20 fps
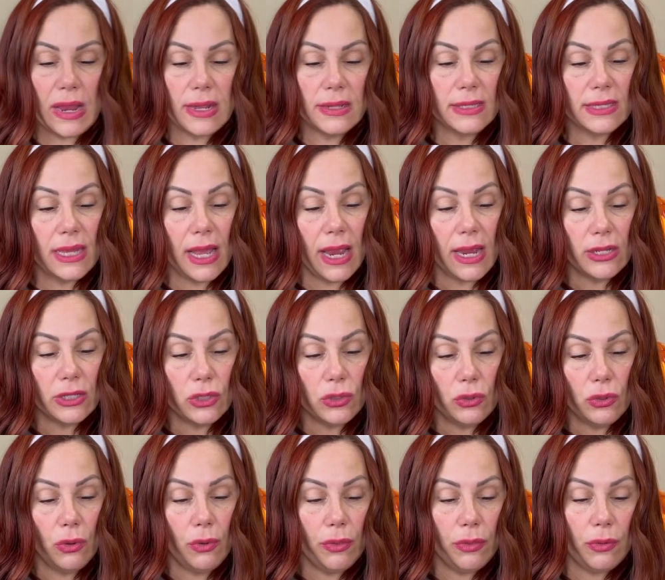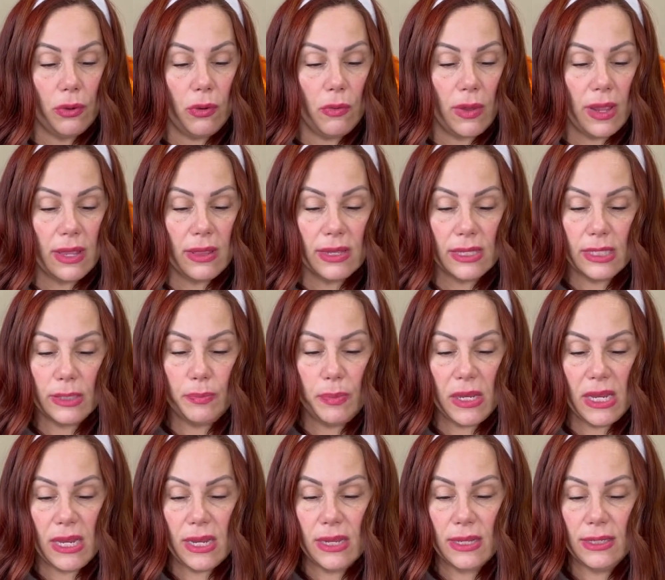inside. So don't throw away this
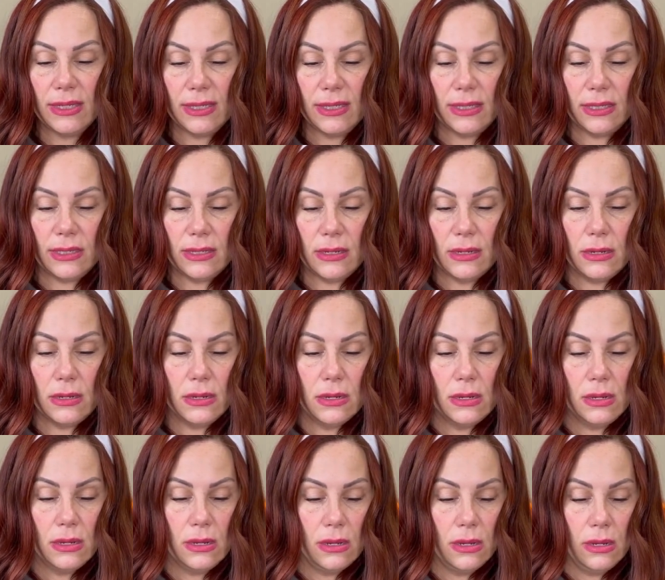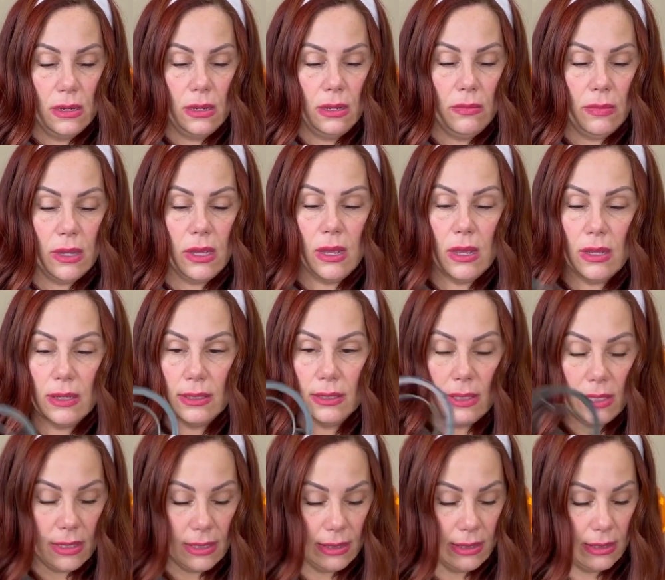piece because
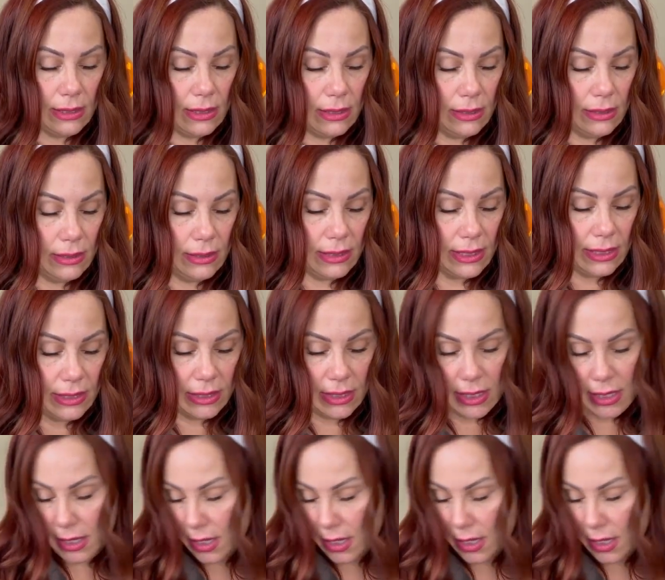this sits in